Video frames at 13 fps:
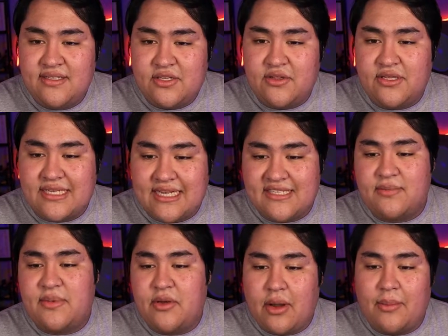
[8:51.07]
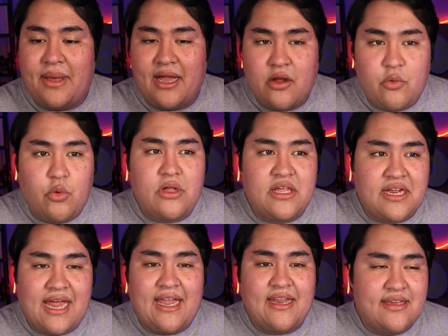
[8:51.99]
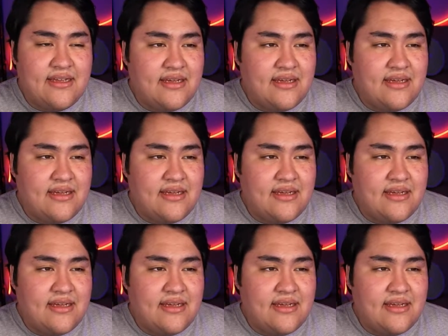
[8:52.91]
So this has the be right back. We'll click edit